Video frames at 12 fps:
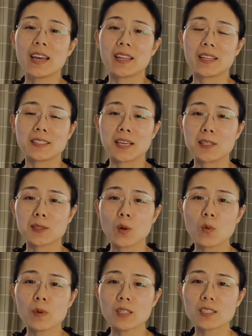and it takes
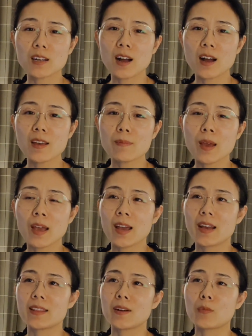so much time,
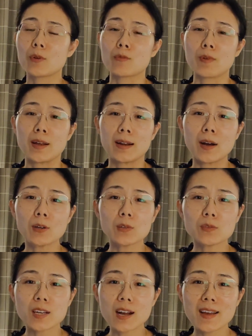and then we ran out
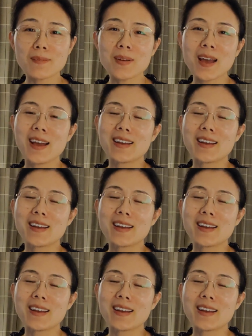of time.